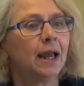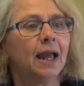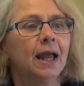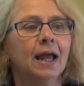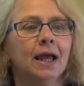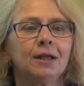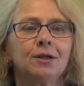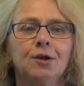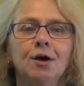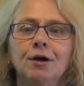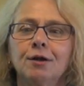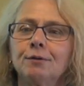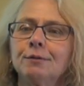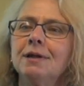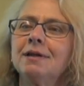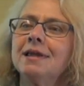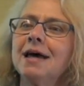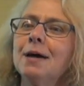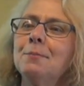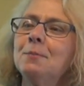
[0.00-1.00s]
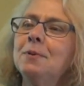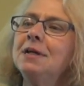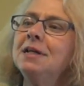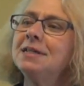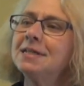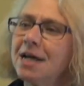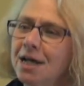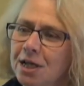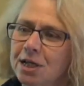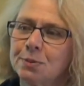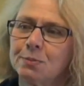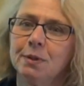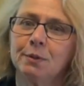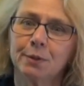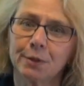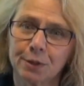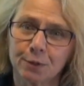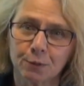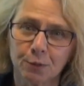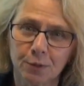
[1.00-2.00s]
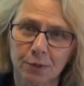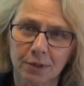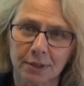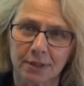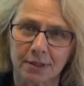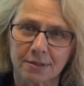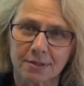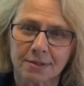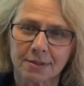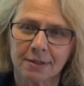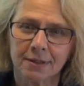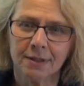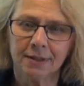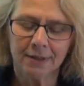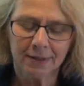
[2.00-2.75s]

And not only that, but he tells me what the rule is.